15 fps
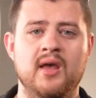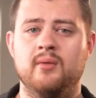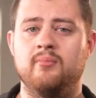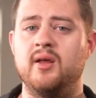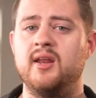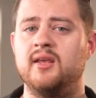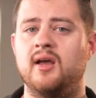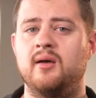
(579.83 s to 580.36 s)

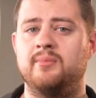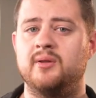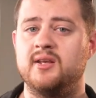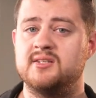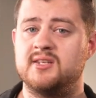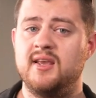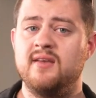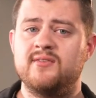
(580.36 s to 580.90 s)
Many
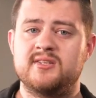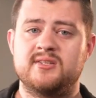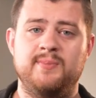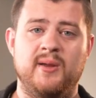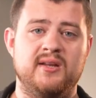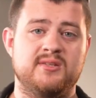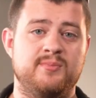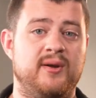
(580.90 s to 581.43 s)
companies even
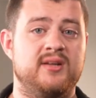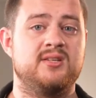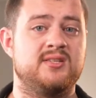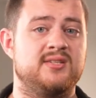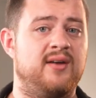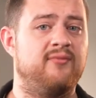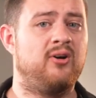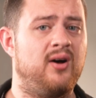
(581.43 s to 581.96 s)
spend as much as
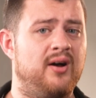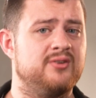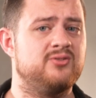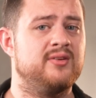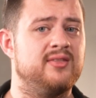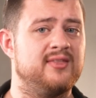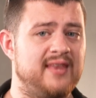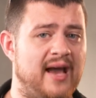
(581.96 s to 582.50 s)
several
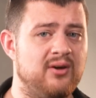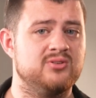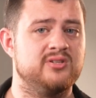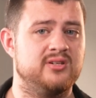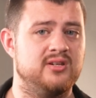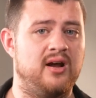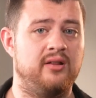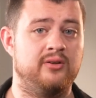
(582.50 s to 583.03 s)

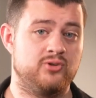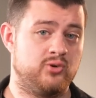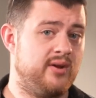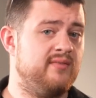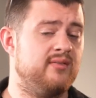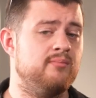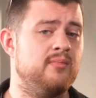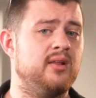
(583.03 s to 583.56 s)
$100,000 or
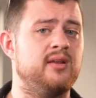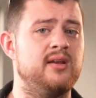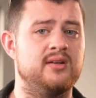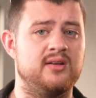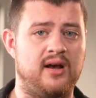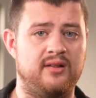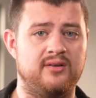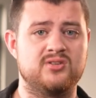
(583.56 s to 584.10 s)
even $1 million
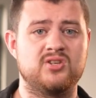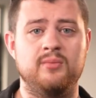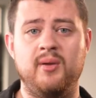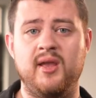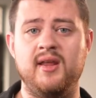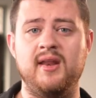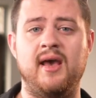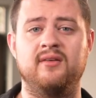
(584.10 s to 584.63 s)
on
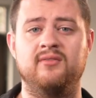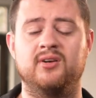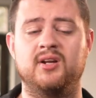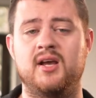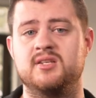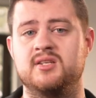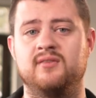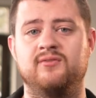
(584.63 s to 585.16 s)
paid
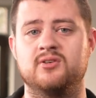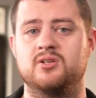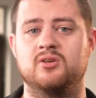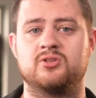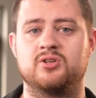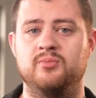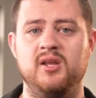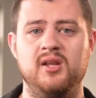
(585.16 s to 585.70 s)
advertising for
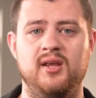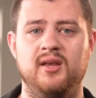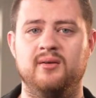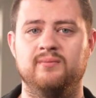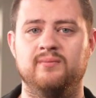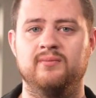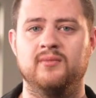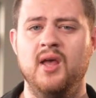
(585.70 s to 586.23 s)
social media.
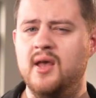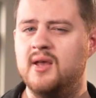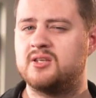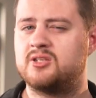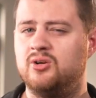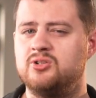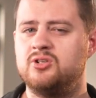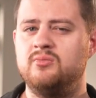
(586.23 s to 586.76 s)

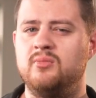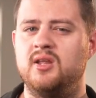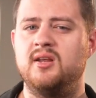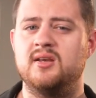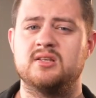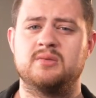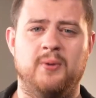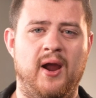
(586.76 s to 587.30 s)
Social
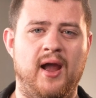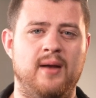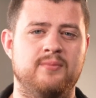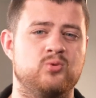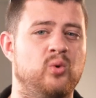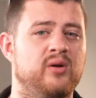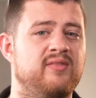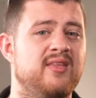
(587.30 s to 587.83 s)
media is
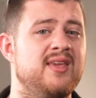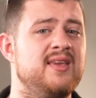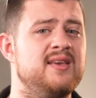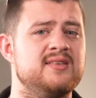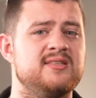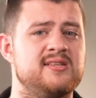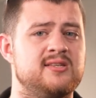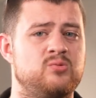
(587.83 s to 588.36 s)
perhaps one of the
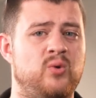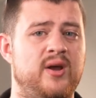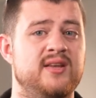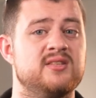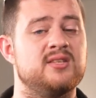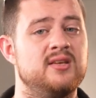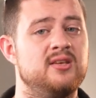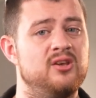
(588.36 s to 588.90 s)
easiest
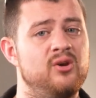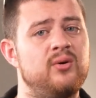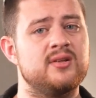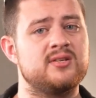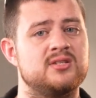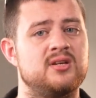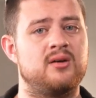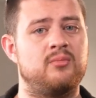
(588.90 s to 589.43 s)
ways that you can
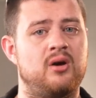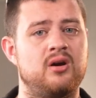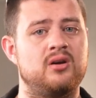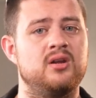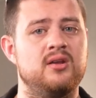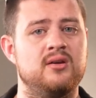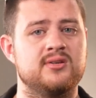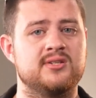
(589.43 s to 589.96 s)
start
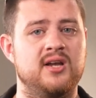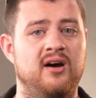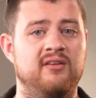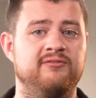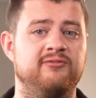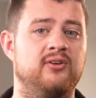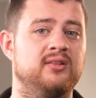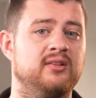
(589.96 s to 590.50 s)
marketing
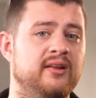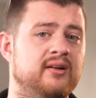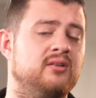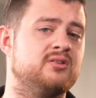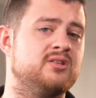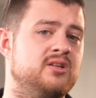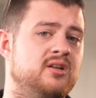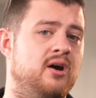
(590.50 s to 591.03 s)
yourself for little
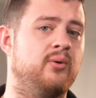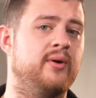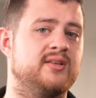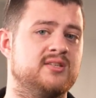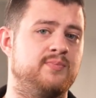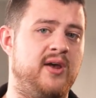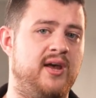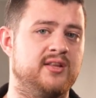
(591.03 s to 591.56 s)
to no
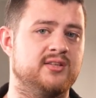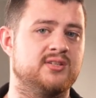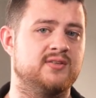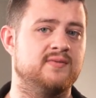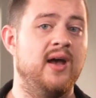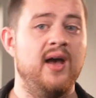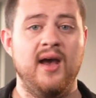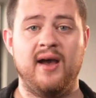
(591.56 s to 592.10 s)
expense.
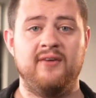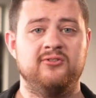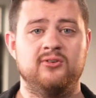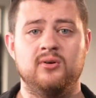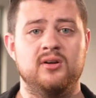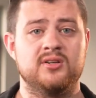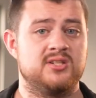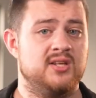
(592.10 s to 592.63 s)

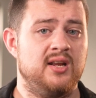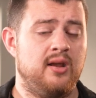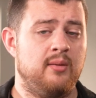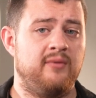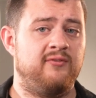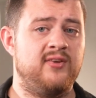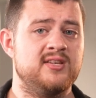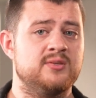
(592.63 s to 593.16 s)
After all, setting up
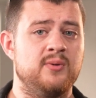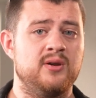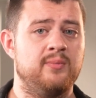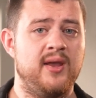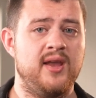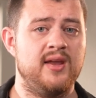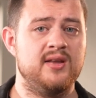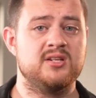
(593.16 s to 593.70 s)
a Facebook
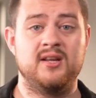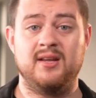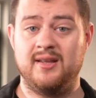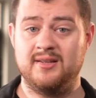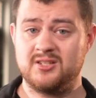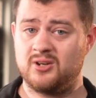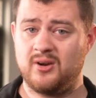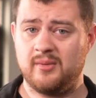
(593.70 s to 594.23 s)
page and
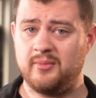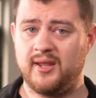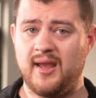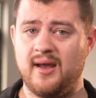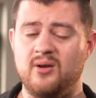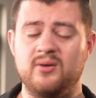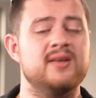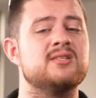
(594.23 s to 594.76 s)
Instagram
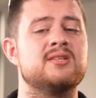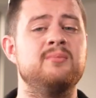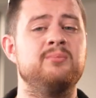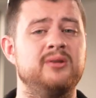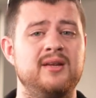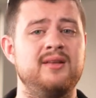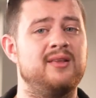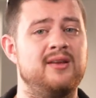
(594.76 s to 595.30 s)
account is
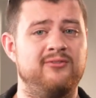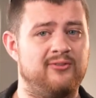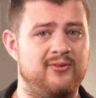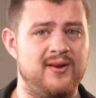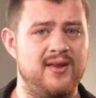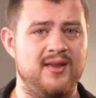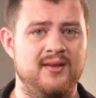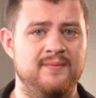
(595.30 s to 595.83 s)
completely
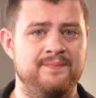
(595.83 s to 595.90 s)
free.